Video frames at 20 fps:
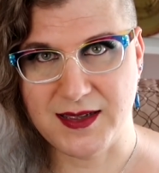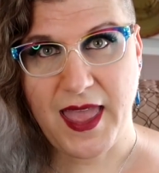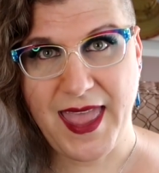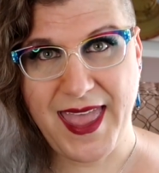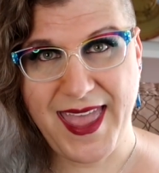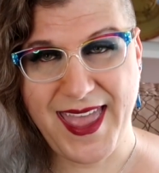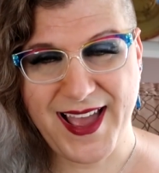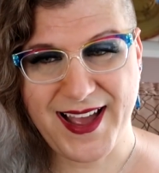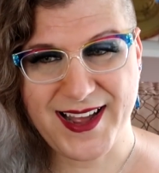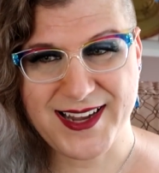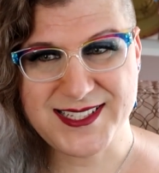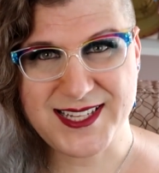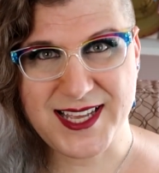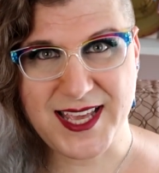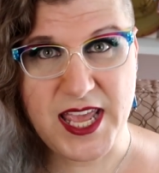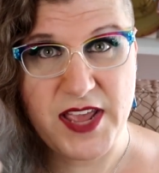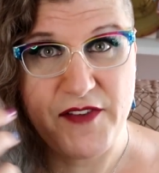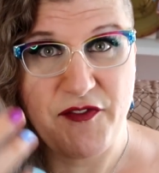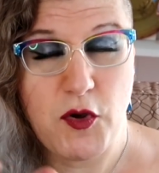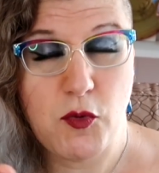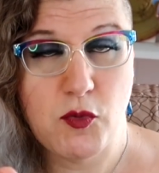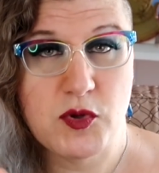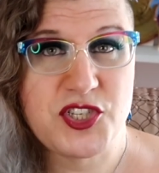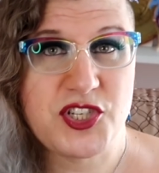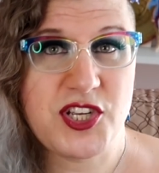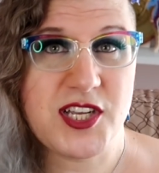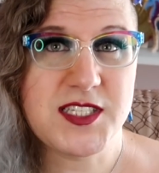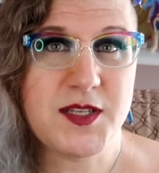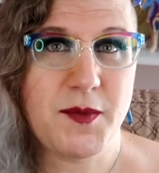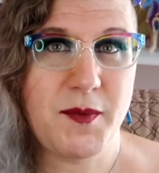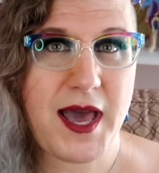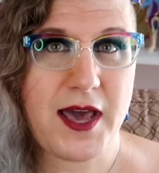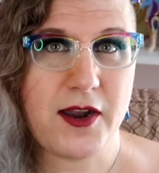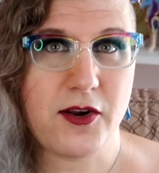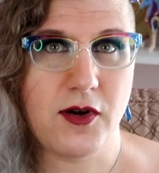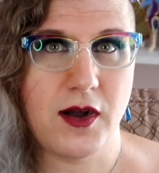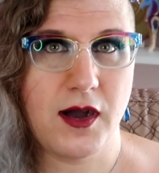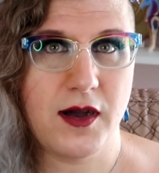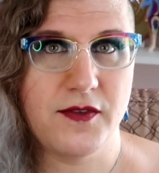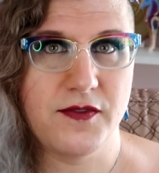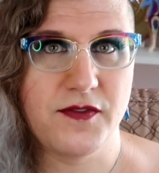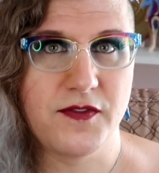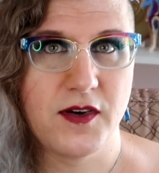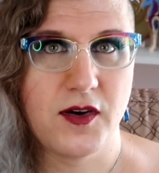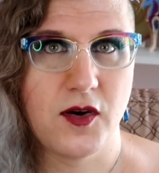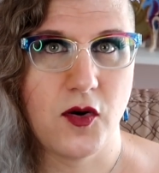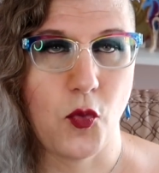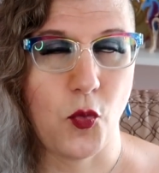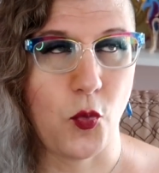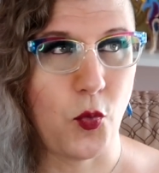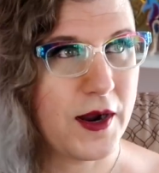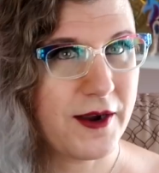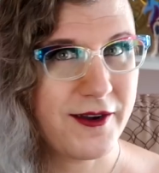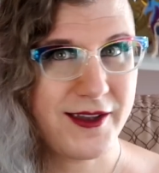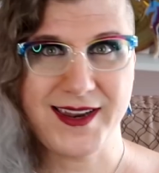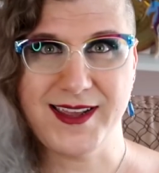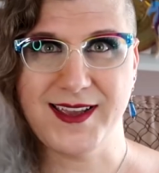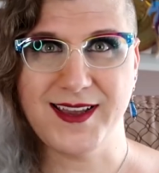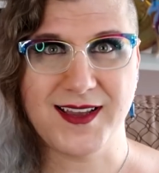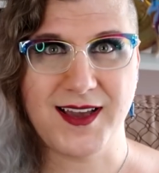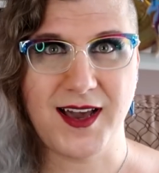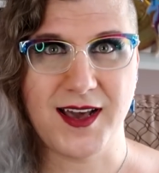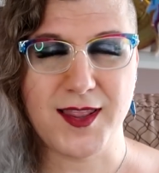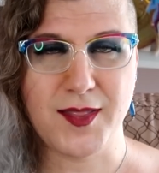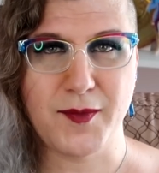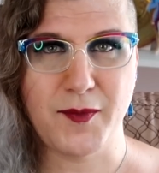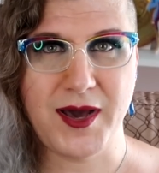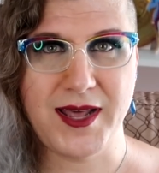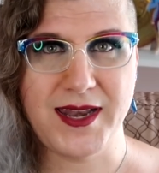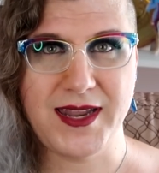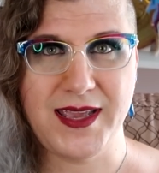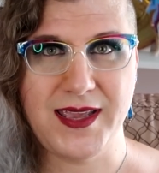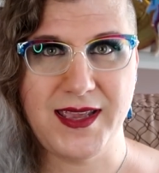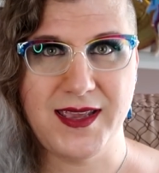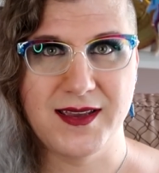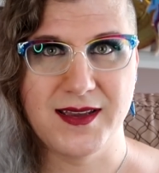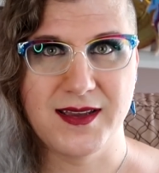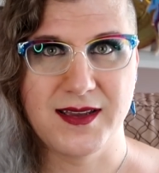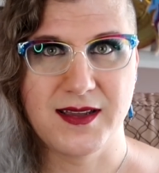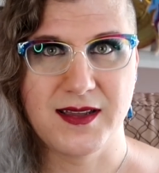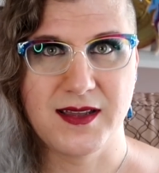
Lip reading: And if it was just a matter of we're getting a cut of the money,